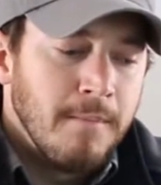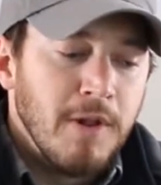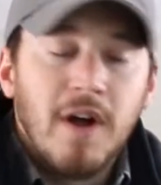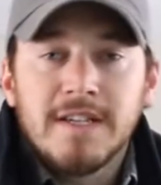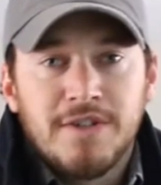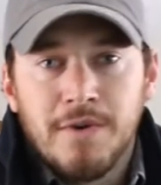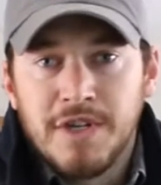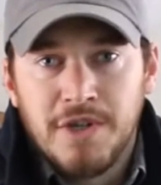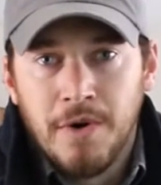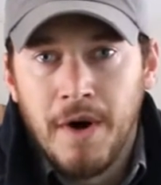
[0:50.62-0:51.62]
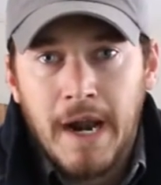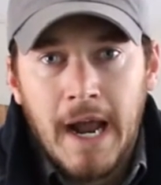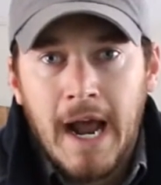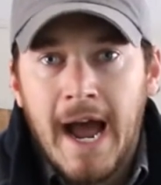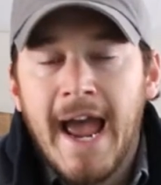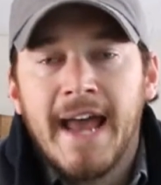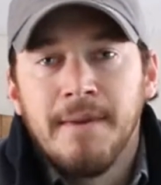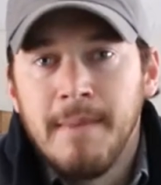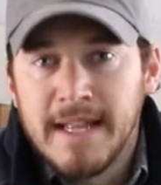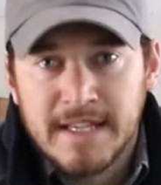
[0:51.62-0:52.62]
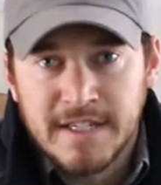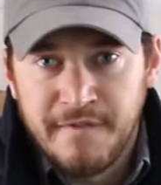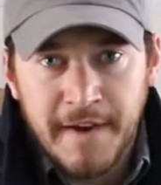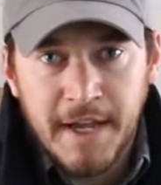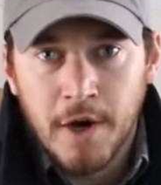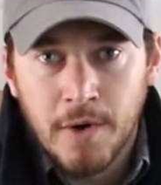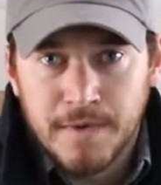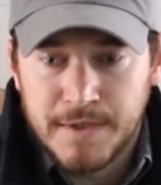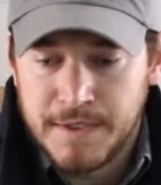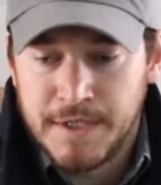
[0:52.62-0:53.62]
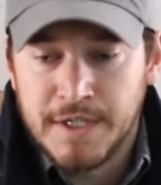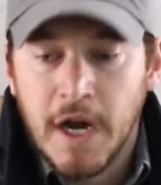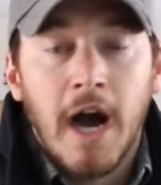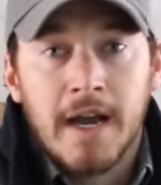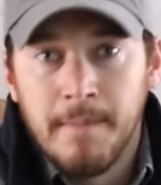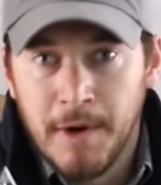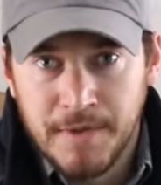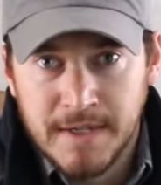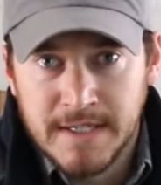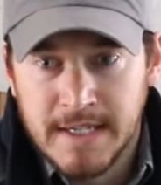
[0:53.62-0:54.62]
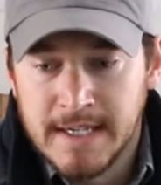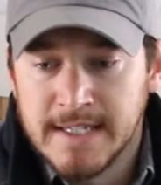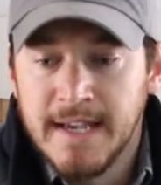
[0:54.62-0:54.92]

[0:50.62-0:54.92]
But long story short, I had to make this video to talk about these things.